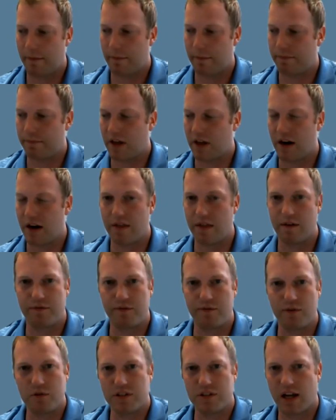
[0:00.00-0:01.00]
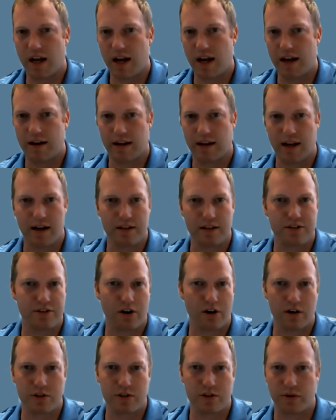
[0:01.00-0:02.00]
Um, and on the food side, again, it
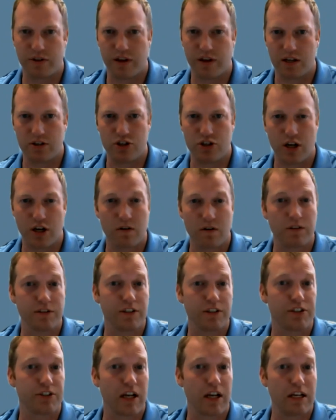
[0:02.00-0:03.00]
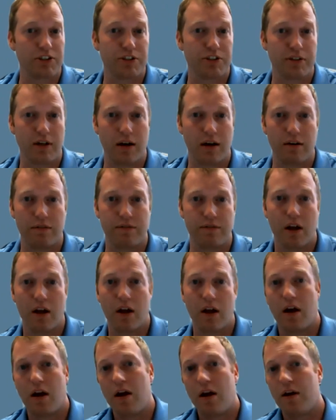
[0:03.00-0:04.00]
starts with a general discussion of
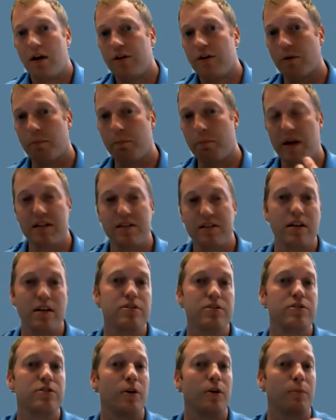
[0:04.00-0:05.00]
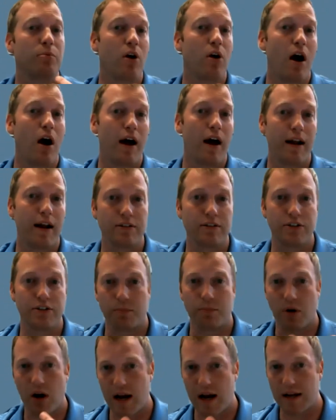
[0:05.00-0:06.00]
your business, your product,
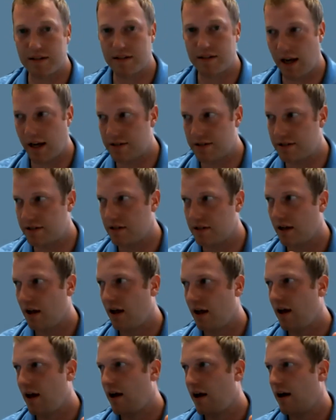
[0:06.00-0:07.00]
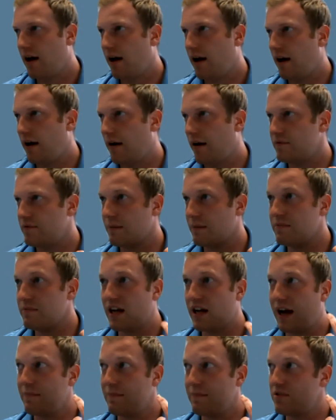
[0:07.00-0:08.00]
your process.
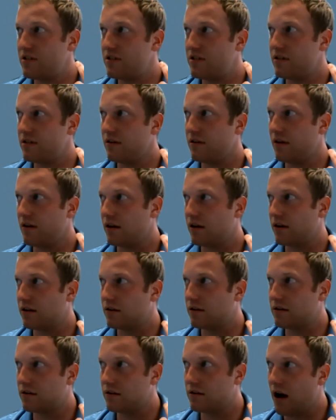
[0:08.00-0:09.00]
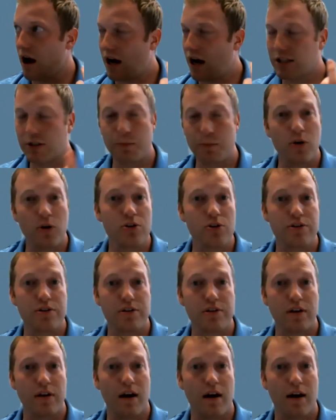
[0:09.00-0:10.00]
sometimes uh,
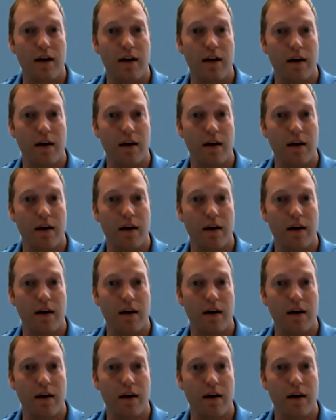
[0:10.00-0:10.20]
entrepreneurs